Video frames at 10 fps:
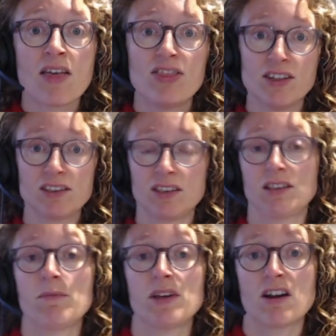This is
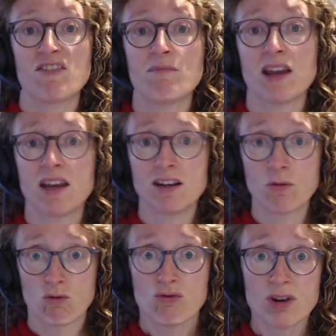something I've made
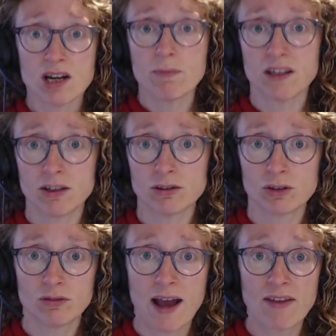really big use
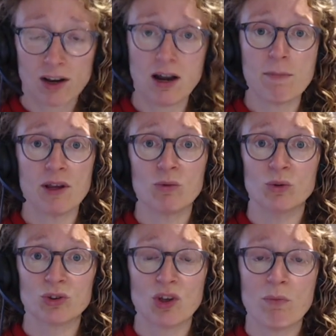of at the climbing
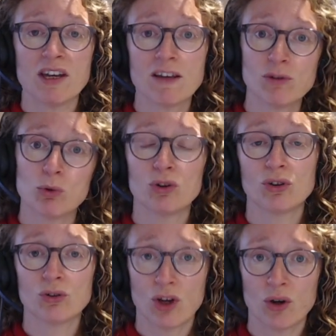wall. So many of you
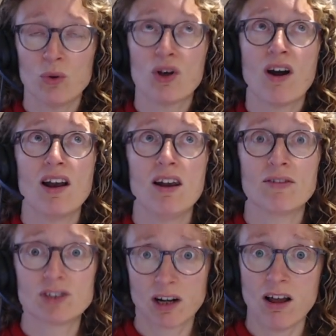know that I
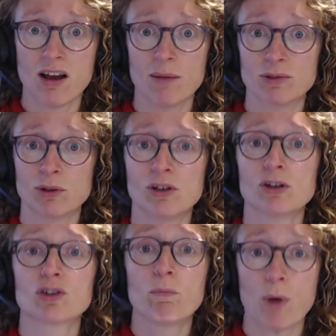love to climb. So I do
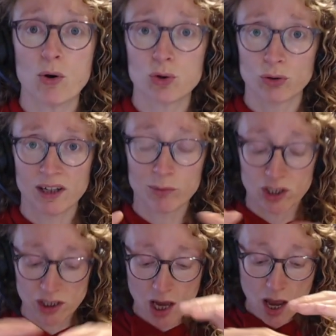lots of bouldering,
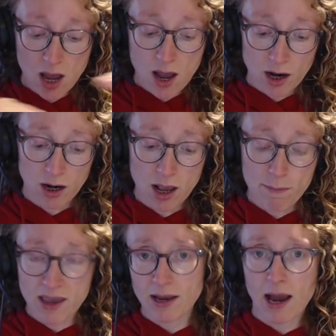which is
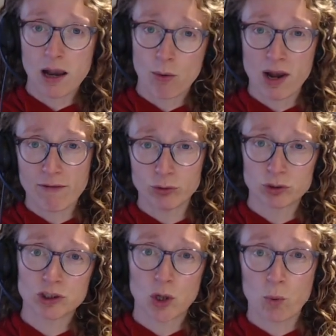climbing at lower
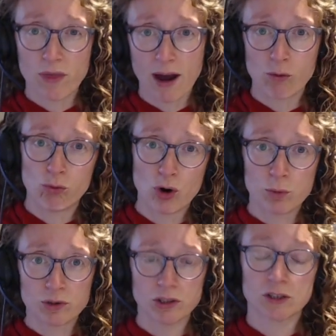levels, so without
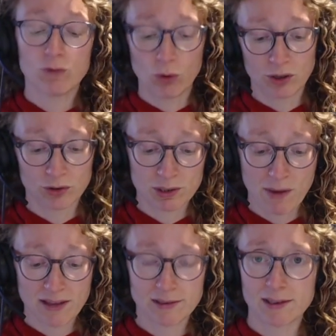ropes and just falling onto
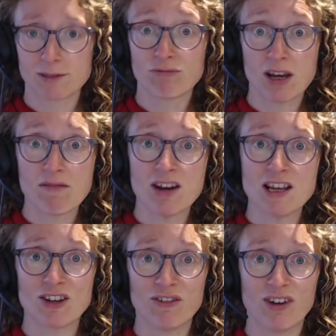mats. It's really, really
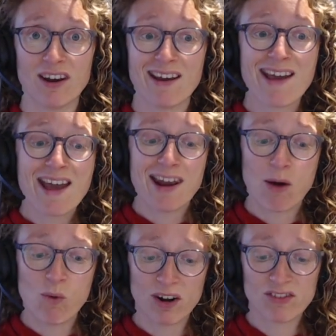good fun. Now,
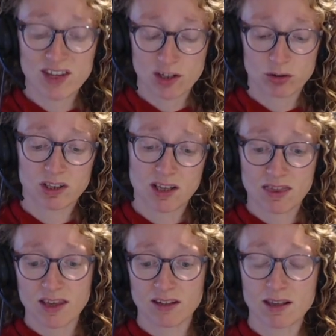one of the interesting
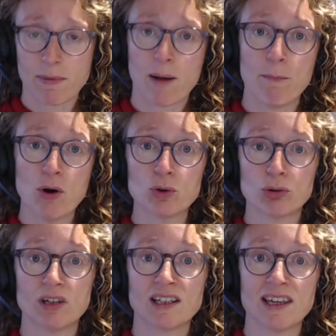things about
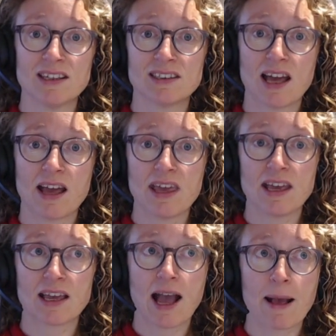bouldering is that
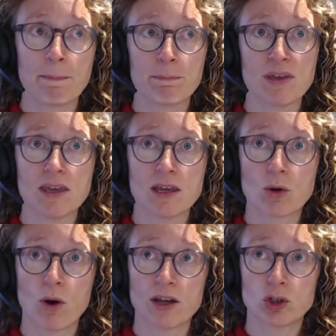it can be
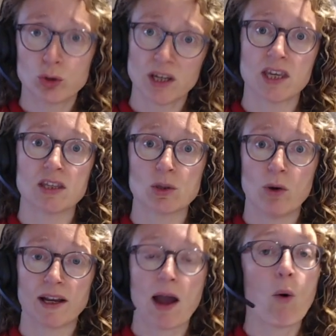quite tricky to
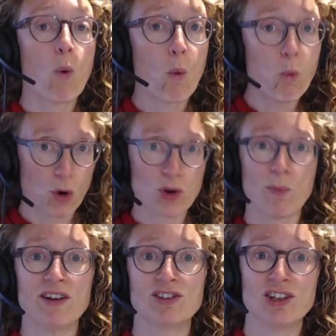work out what you're
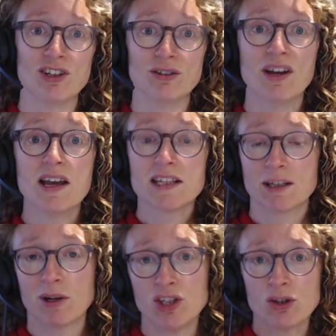meant to do.
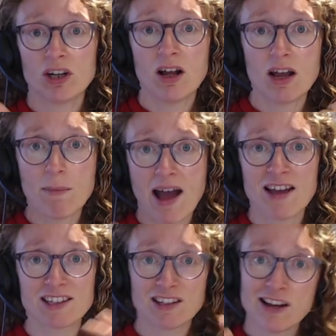So, as you climb at
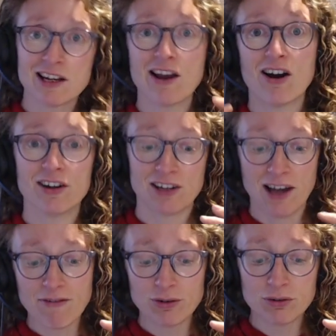a slightly harder
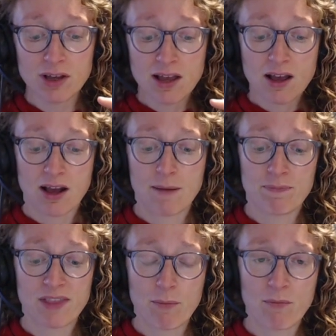level,
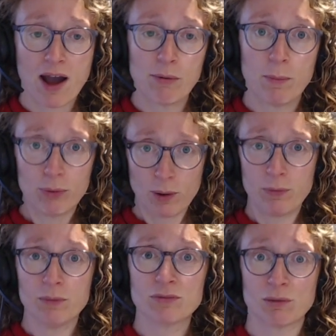um, then our
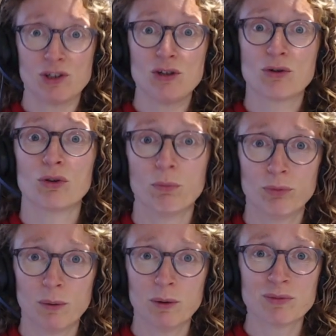problems, and we do call them
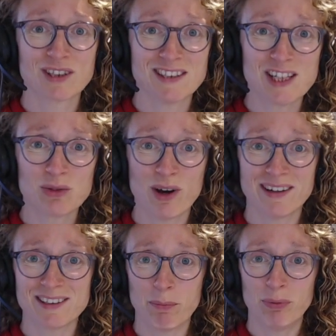problems because each one
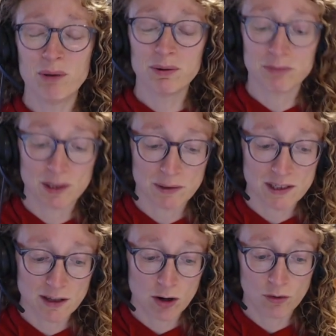is a problem to be
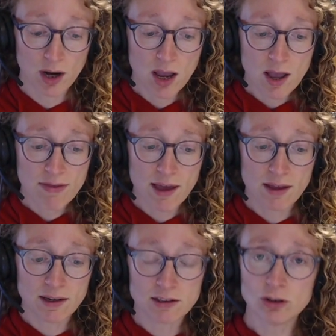solved,
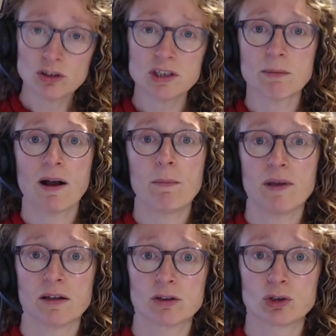then it's not just about
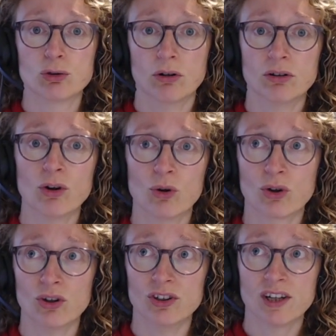being strong or
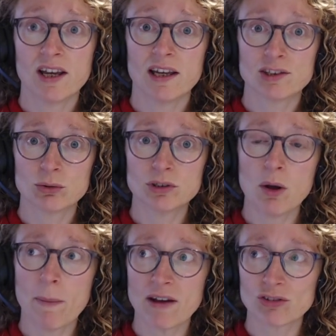good, it's also
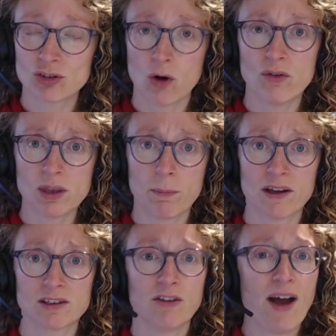about solving the
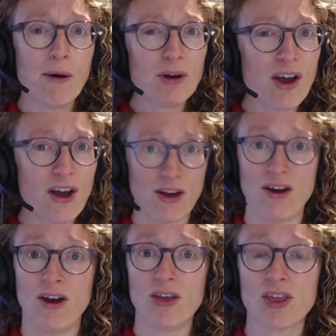puzzle of how
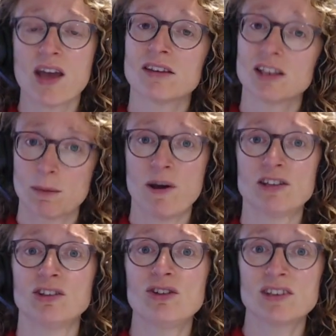earth did the
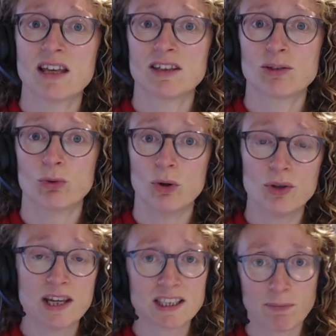person who set this route
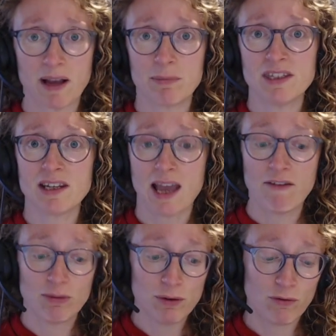expect me to get
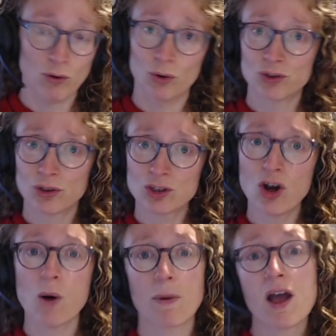from the floor to the
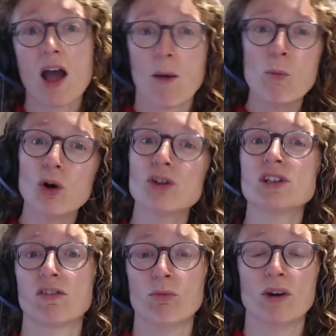top? And what are the
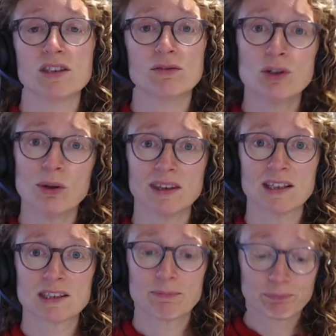different ways of doing this?